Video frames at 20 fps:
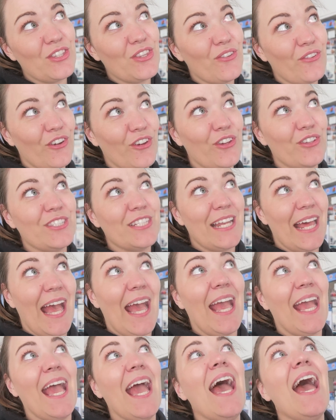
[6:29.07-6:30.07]
through
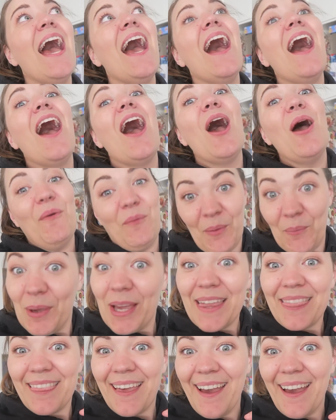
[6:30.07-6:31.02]
today when we get